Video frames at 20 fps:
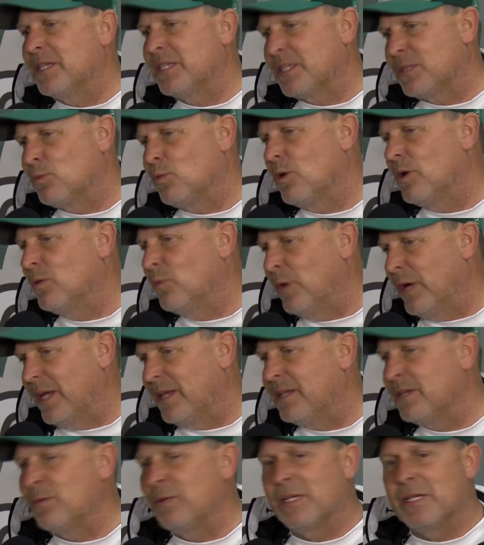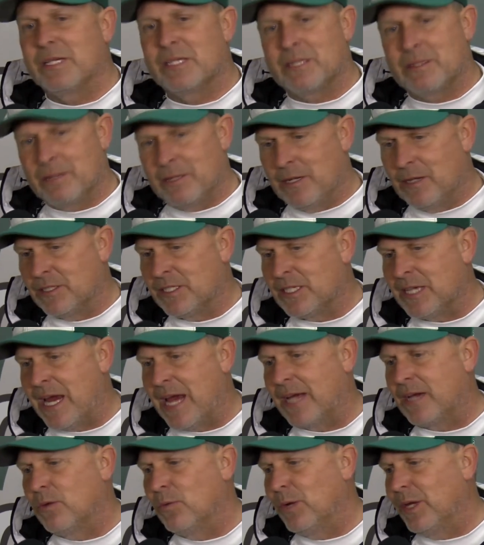And this is one win. So we can you know
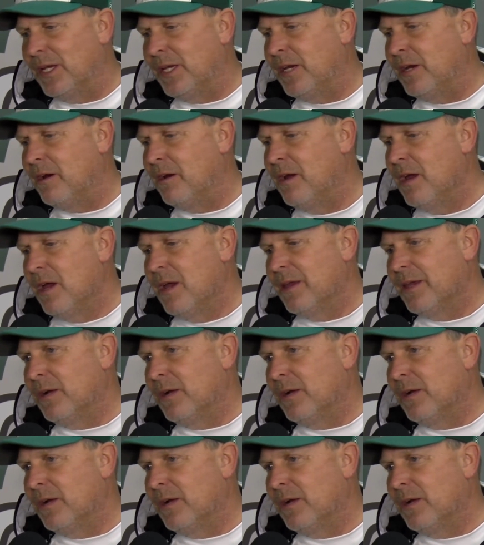stack a win here.